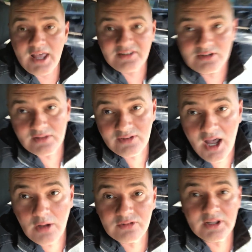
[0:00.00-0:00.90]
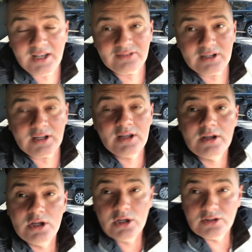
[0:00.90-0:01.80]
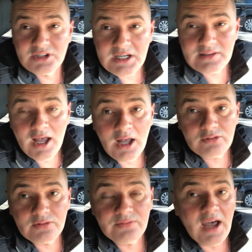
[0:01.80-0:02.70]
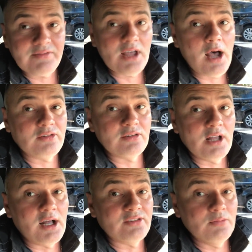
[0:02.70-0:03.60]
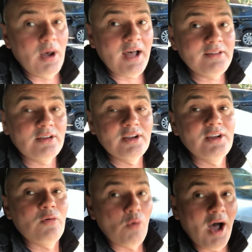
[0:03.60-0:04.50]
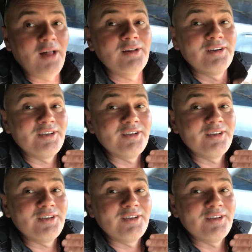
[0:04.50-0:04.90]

an extra $1,000, extra $3,000, $5,000 a month. Well,